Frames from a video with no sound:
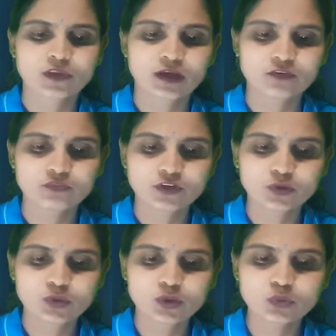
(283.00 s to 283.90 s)
if
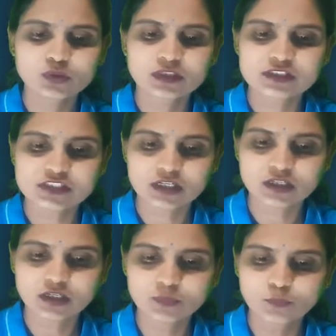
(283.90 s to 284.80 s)
you do the
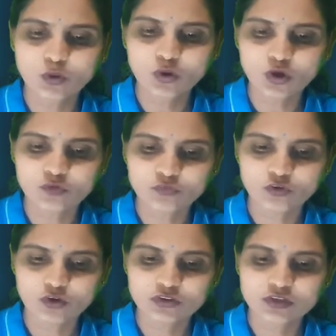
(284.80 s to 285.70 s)
checkerboard
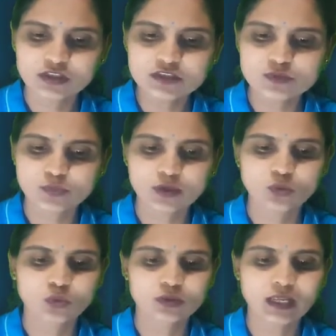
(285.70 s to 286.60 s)
for this, we
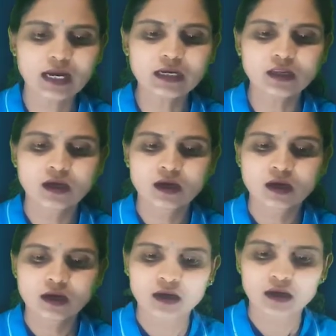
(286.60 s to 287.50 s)
know that
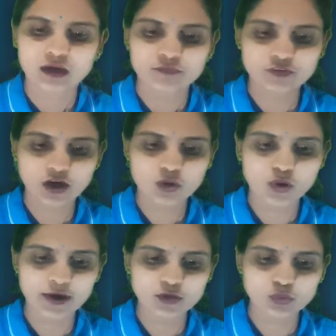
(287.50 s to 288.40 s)
we are
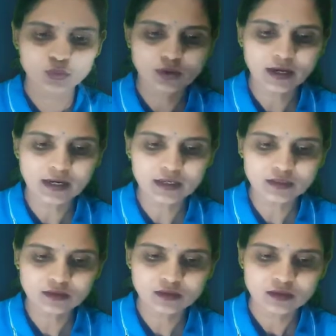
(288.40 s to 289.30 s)
going to
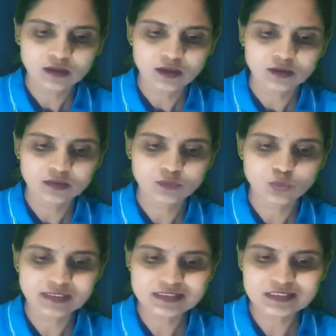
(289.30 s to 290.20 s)
get the
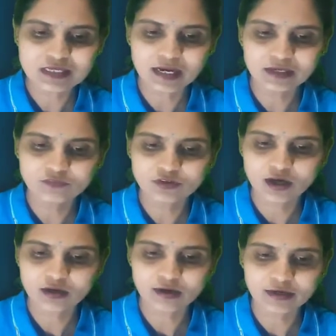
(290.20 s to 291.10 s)
one side we
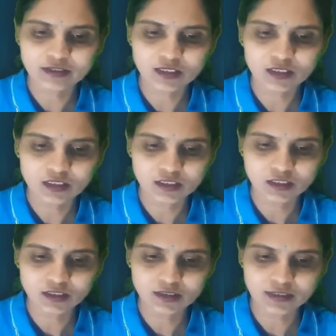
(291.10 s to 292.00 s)
are writing here
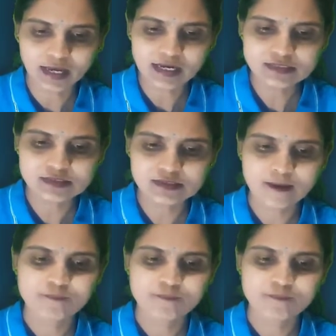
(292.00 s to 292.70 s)
it as,